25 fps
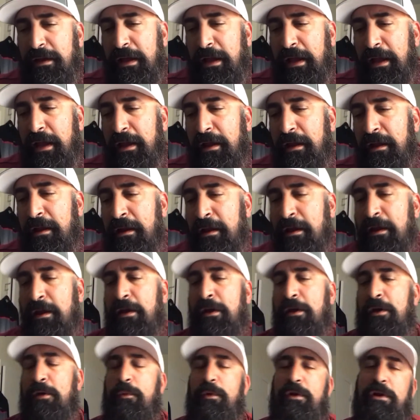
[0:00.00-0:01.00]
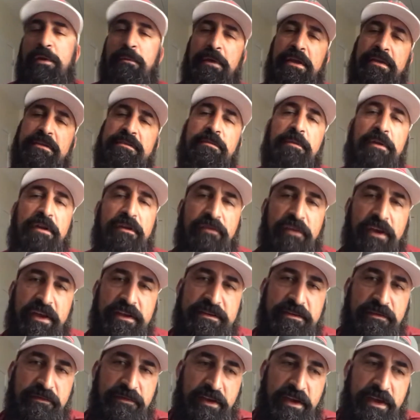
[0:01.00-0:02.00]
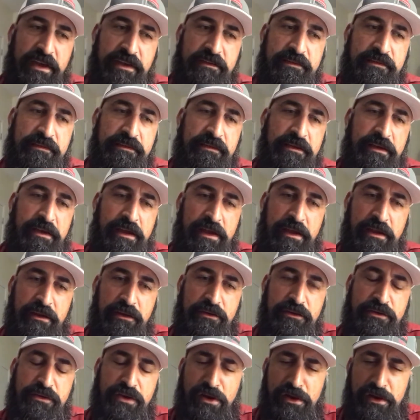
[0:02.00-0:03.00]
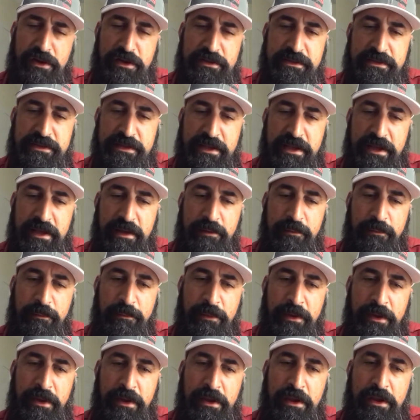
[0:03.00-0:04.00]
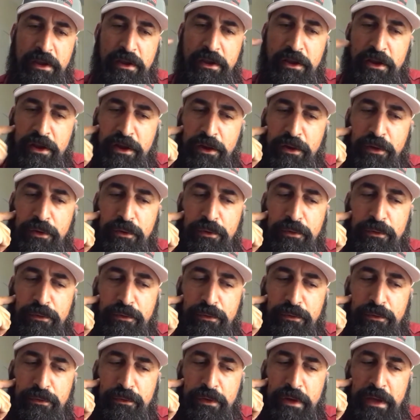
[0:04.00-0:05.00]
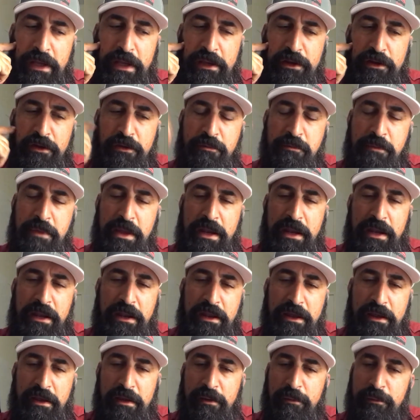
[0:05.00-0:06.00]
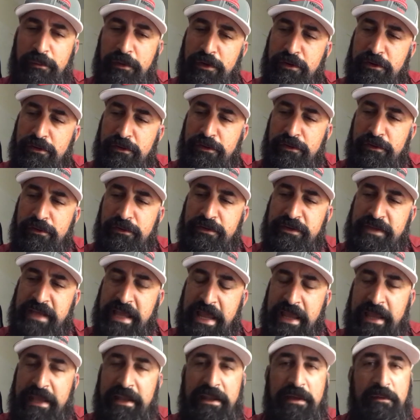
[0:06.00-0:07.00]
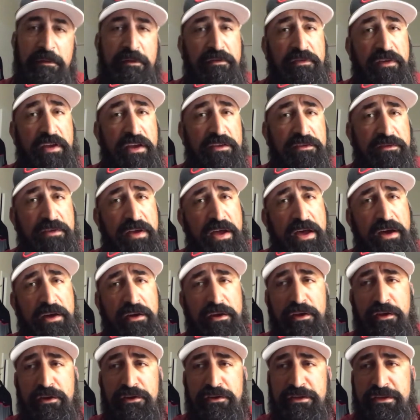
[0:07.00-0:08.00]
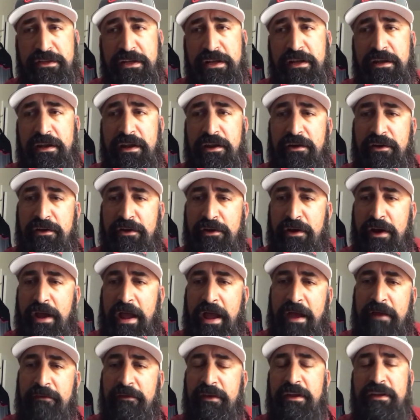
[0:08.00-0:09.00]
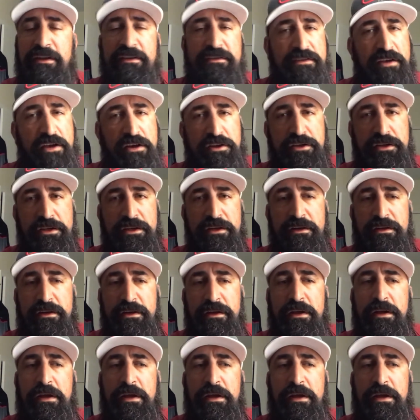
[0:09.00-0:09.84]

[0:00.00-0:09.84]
when you meet somebody face to face and you're talking to them, and you're meeting them, you're taking them at face value. You're sitting there and you're having a discussion,